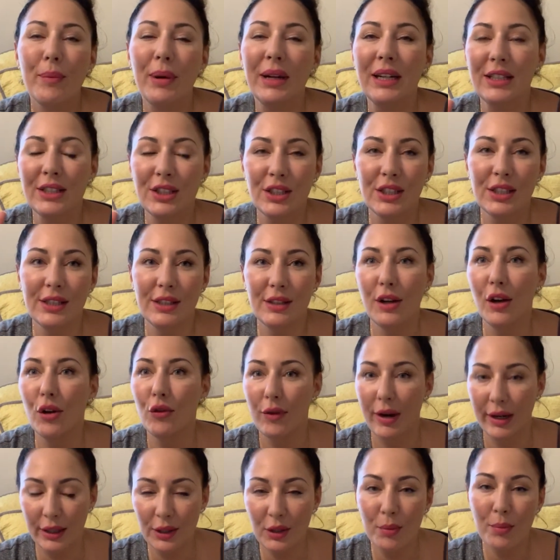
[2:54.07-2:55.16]
it's just, you know,
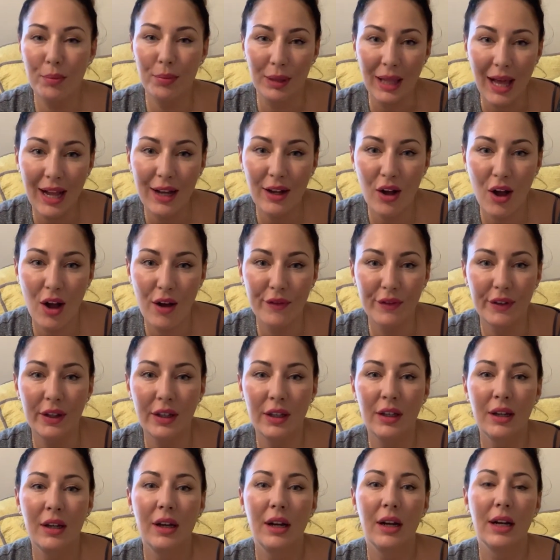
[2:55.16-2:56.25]
regular black
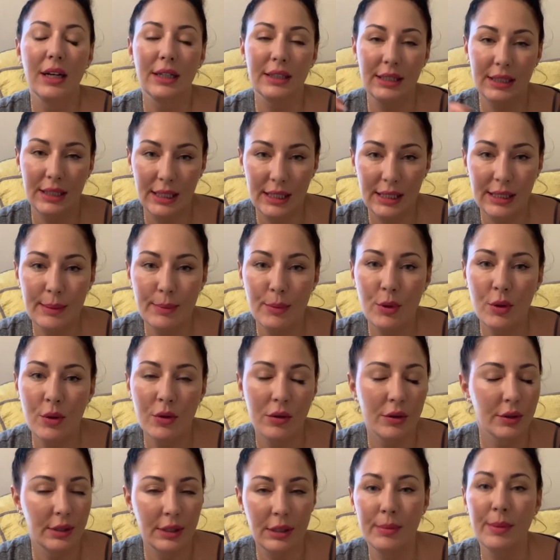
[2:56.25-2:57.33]
coffee, a
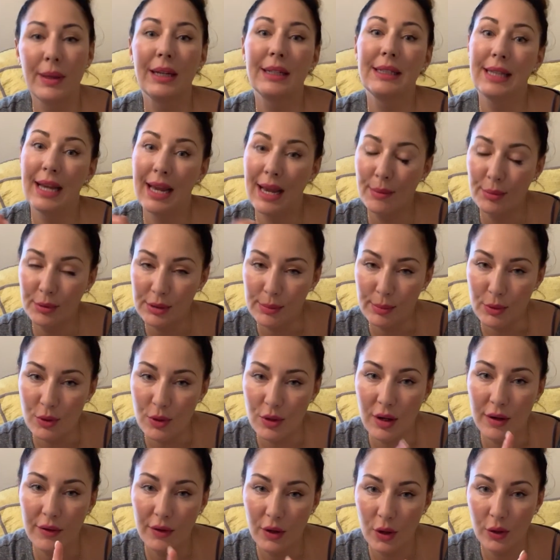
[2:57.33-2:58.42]
tablespoon
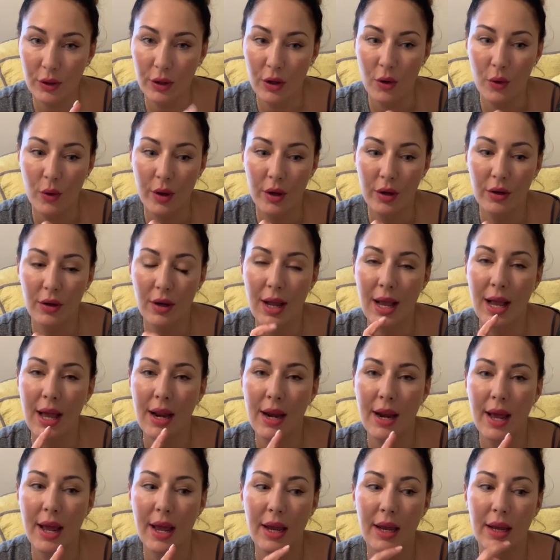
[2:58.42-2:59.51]
of coconut oil,
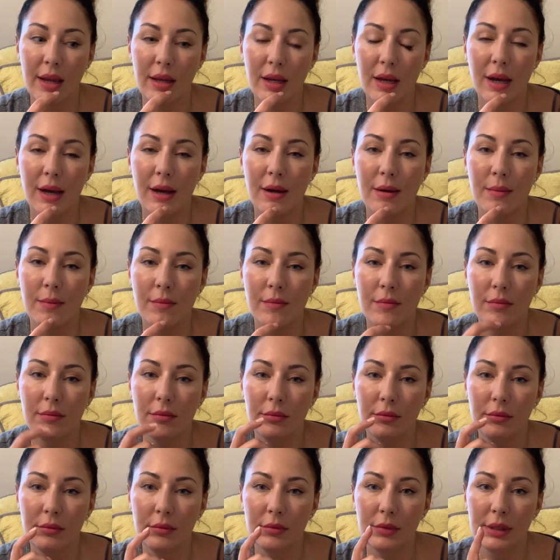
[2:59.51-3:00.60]
and a
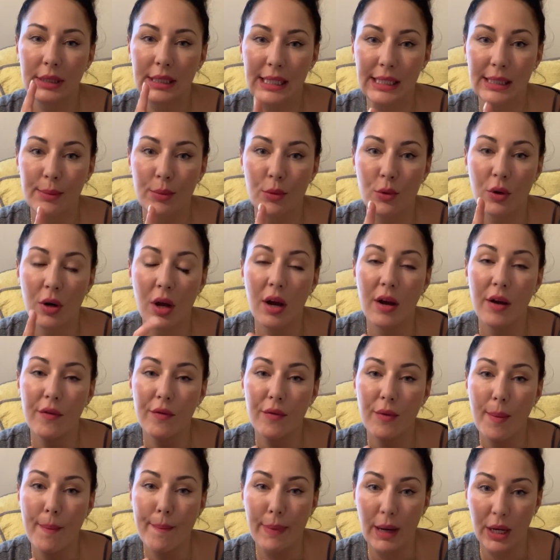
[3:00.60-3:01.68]
teaspoon of
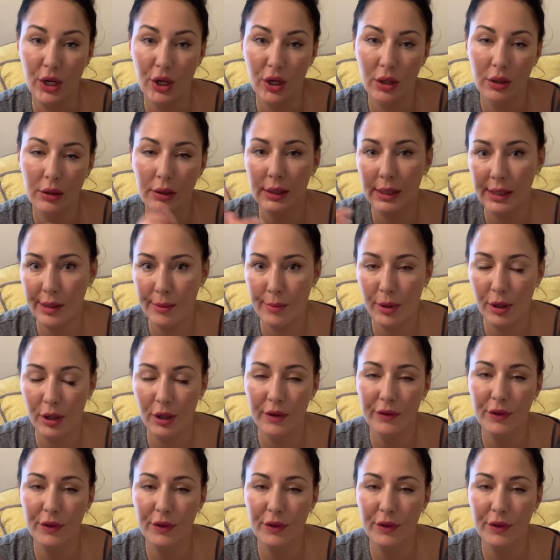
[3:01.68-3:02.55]
butter, ghee butter